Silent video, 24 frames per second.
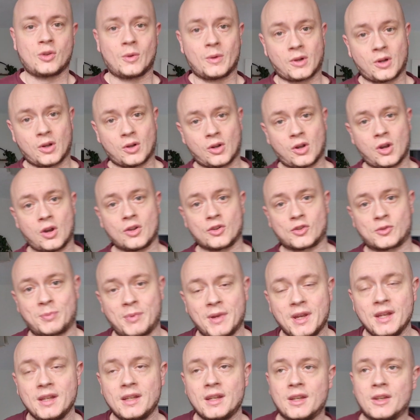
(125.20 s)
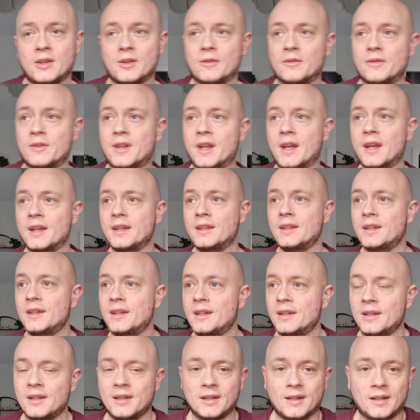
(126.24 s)
I got caught speeding the other day,
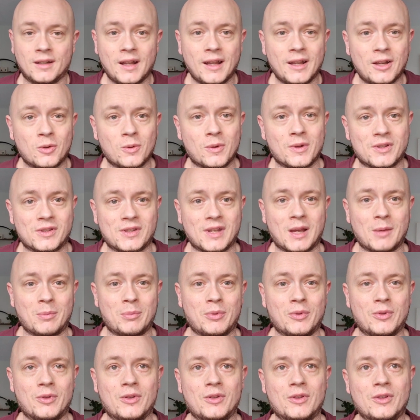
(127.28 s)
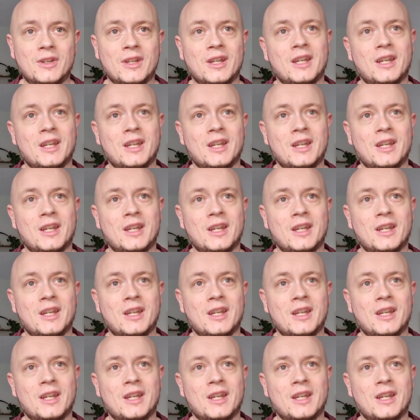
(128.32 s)
and I know what's happened.